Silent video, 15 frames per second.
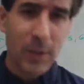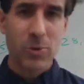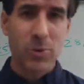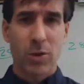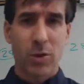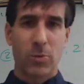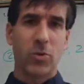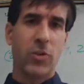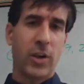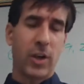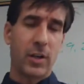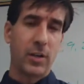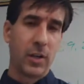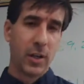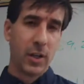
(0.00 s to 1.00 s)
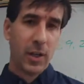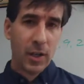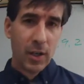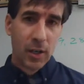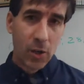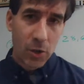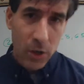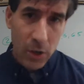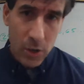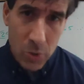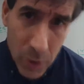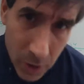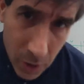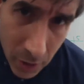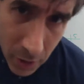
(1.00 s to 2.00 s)
so we can move on. Who knows
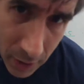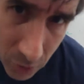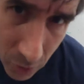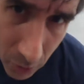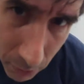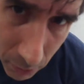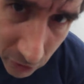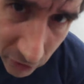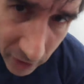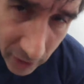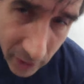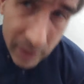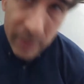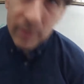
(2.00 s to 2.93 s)
what's going on so we can move on?